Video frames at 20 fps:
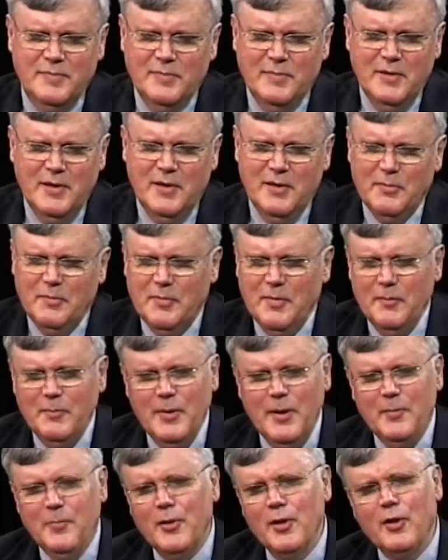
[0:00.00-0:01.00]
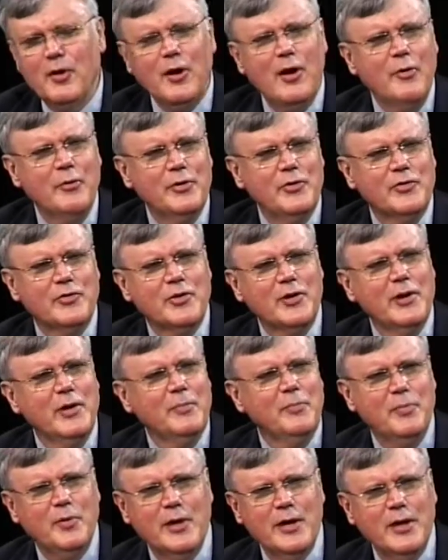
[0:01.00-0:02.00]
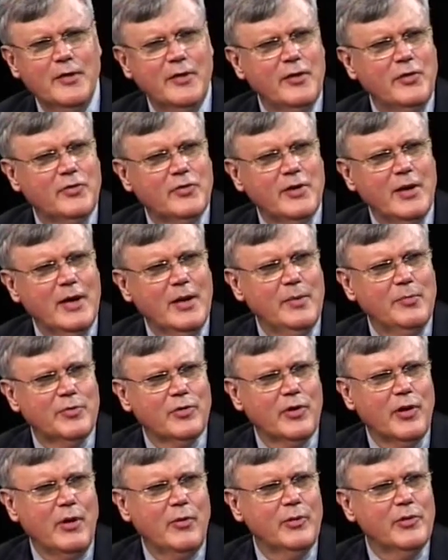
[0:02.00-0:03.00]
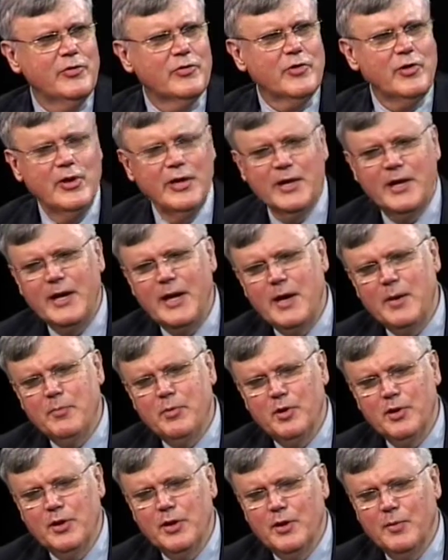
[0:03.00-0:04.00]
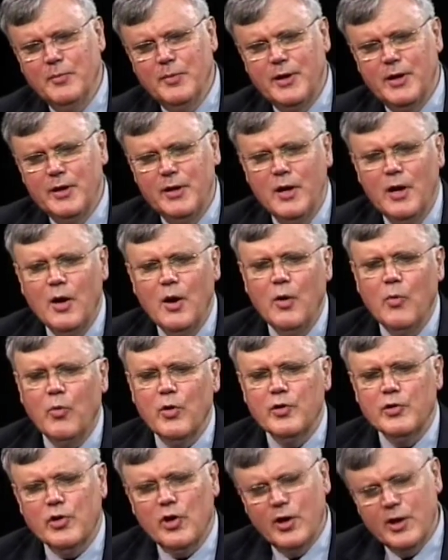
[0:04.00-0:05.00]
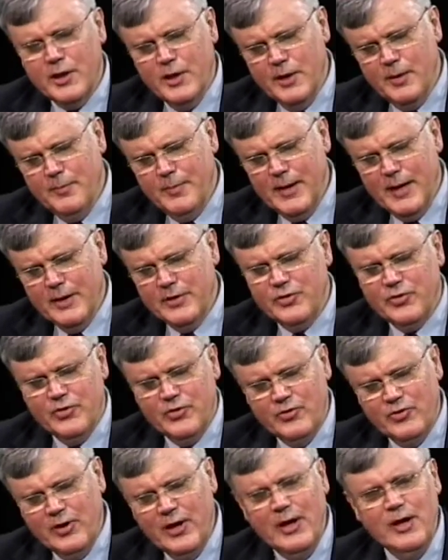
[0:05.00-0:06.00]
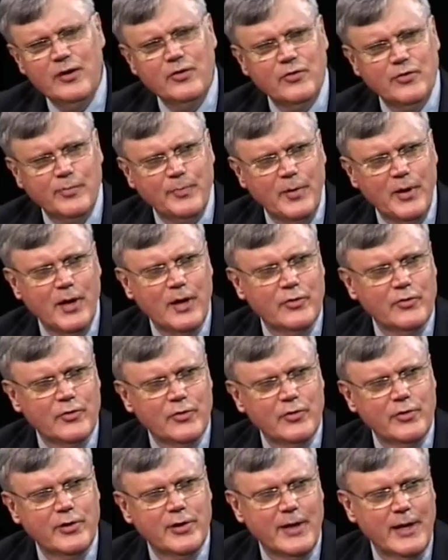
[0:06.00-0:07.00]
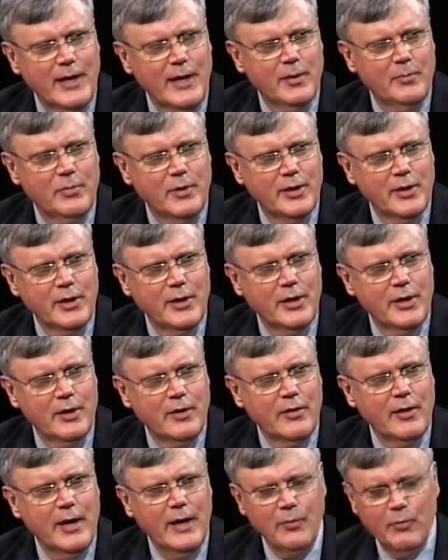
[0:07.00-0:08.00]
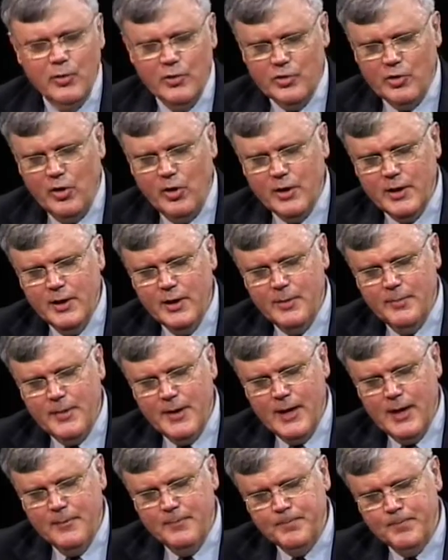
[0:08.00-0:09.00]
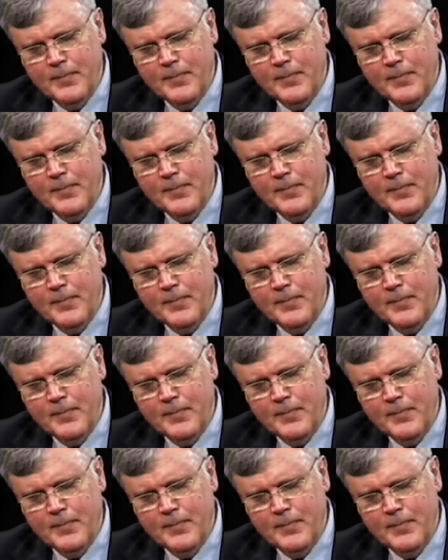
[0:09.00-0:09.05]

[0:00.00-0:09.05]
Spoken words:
Yeah, people are always going to play these games. They're always going to gamble a little bit. We're talking about state-sponsored gambling here, and we're talking about